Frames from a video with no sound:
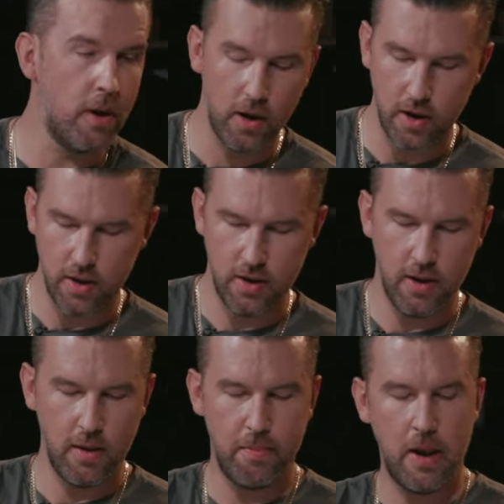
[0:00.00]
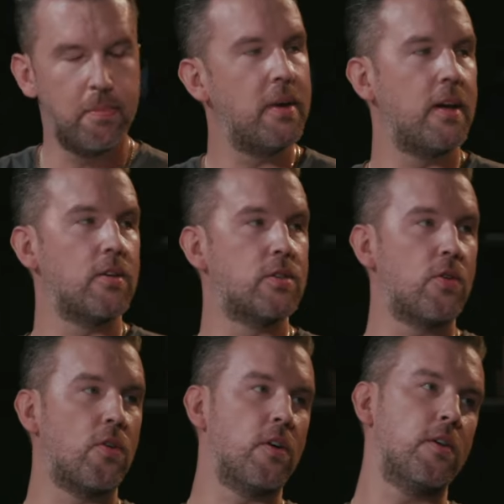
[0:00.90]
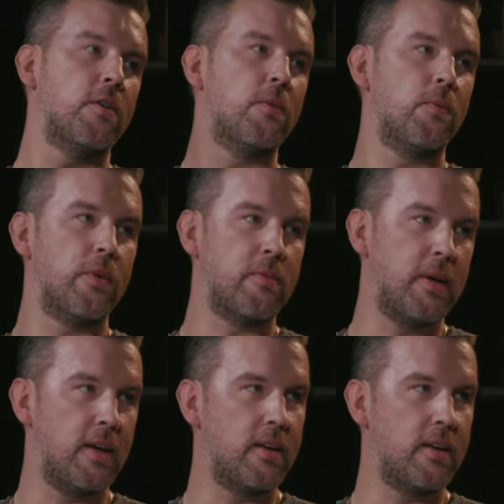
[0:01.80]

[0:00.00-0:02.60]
part about being on tour with me?